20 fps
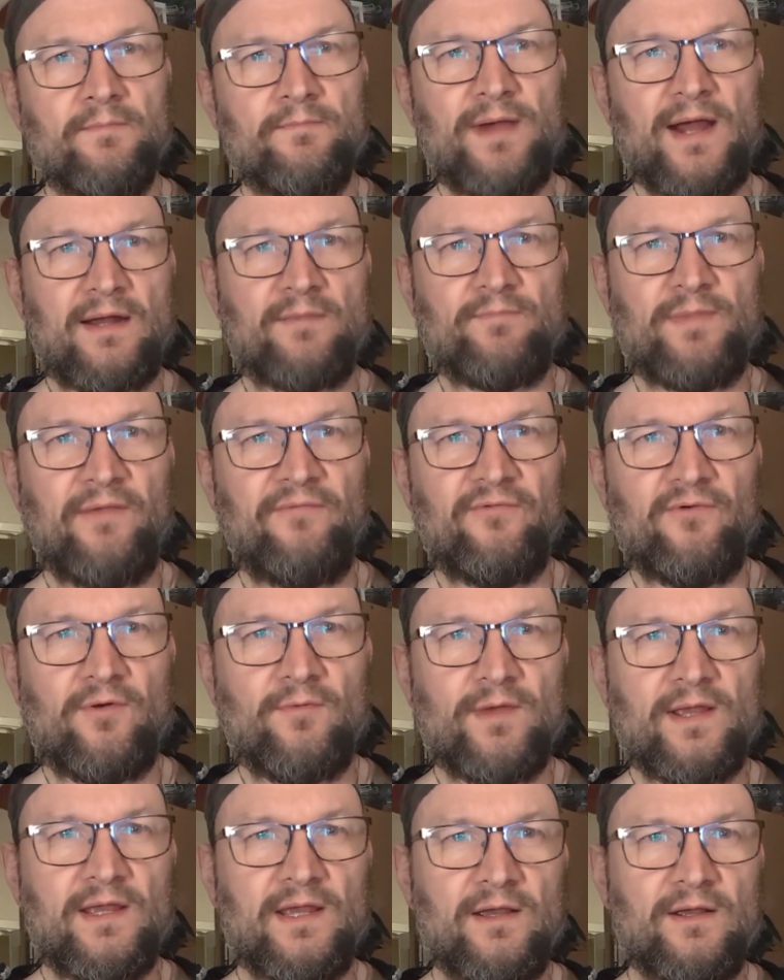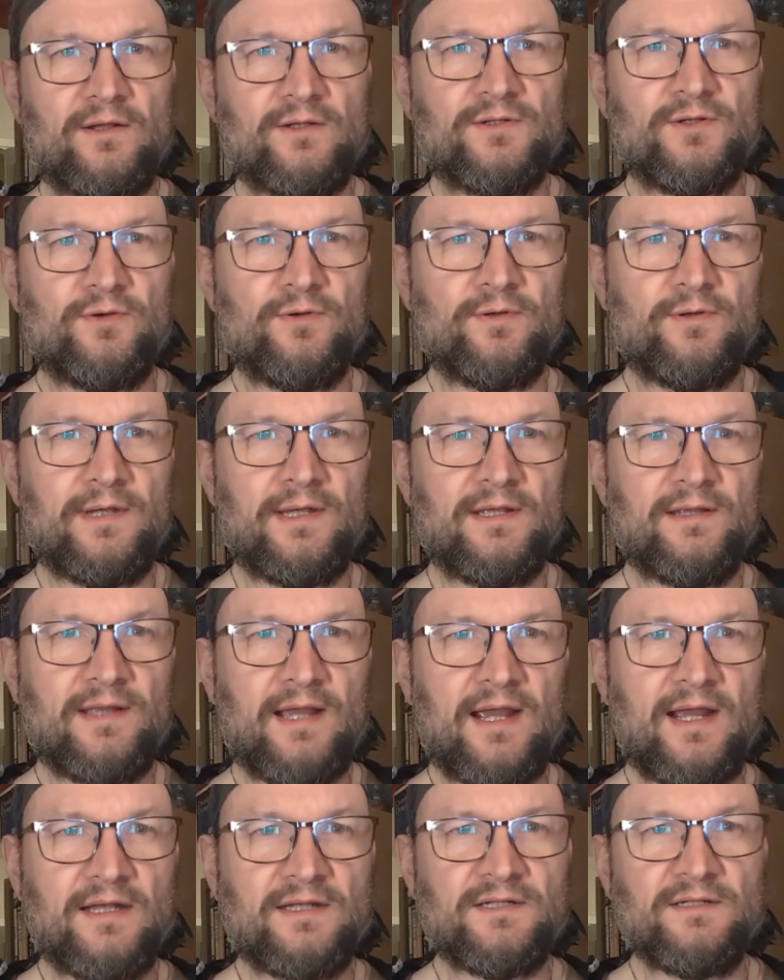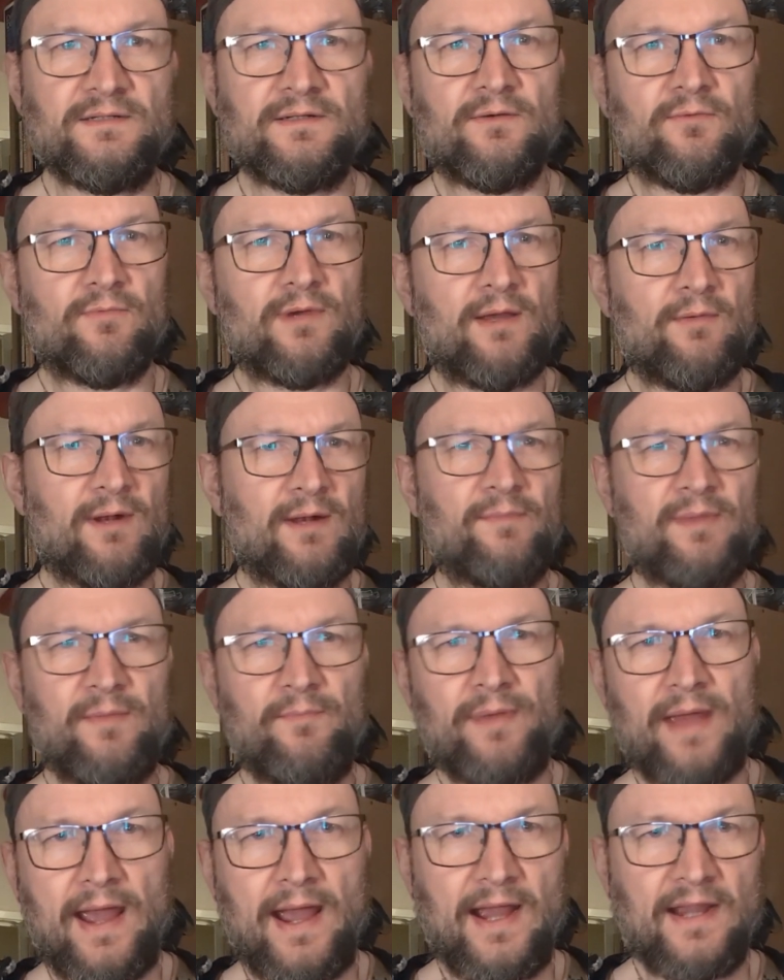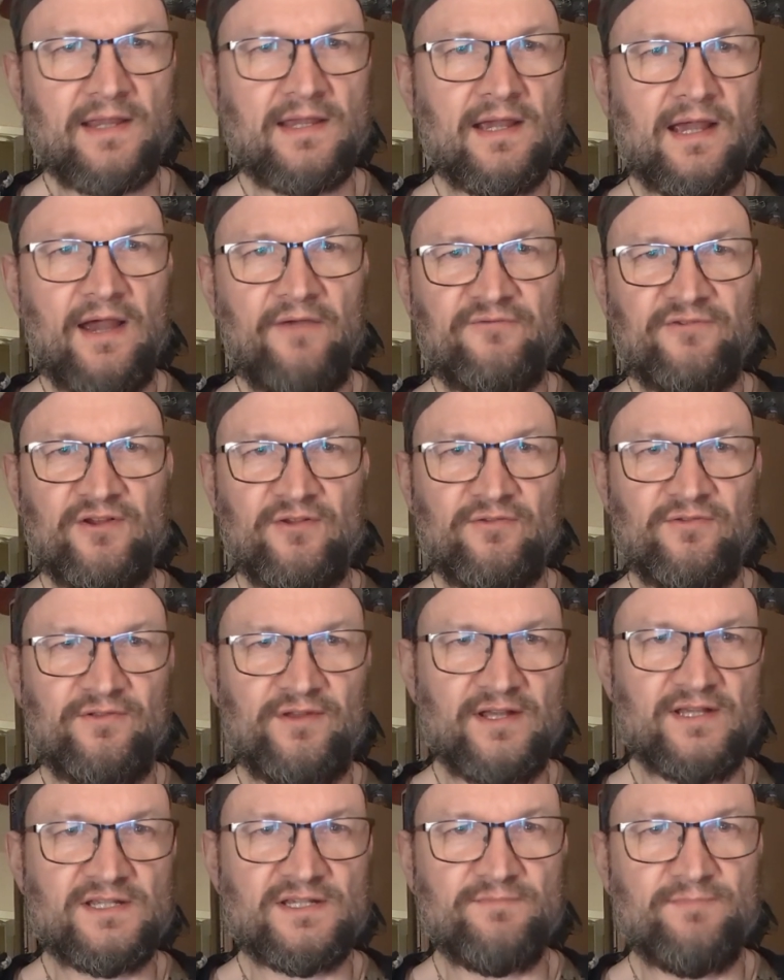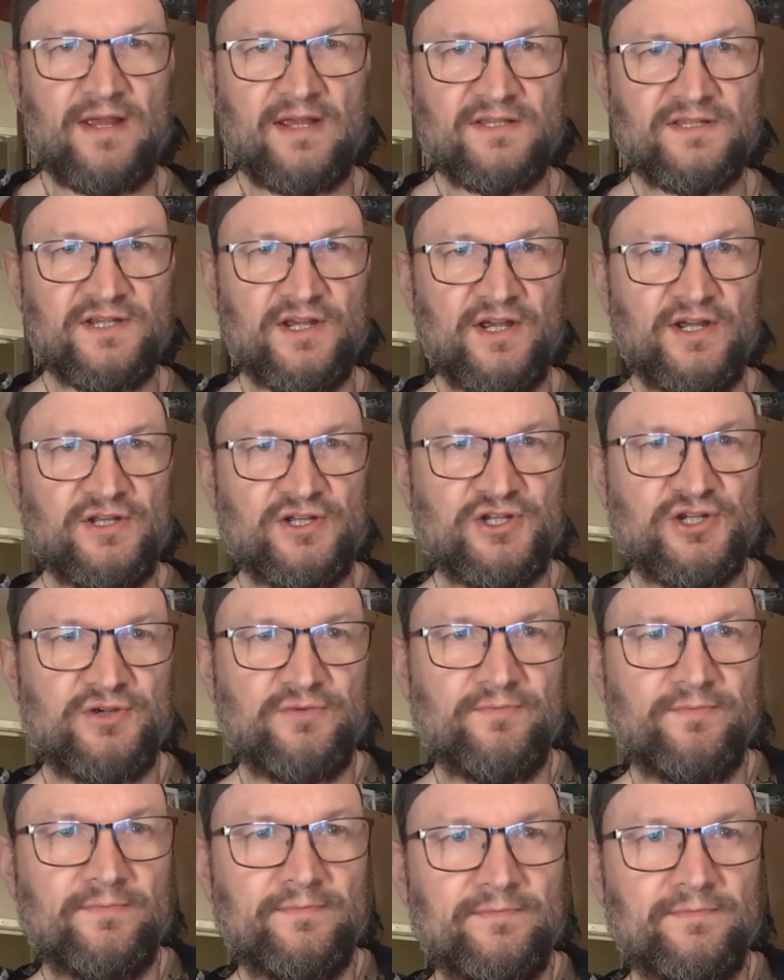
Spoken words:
But before we get doing that, we will be back after this message.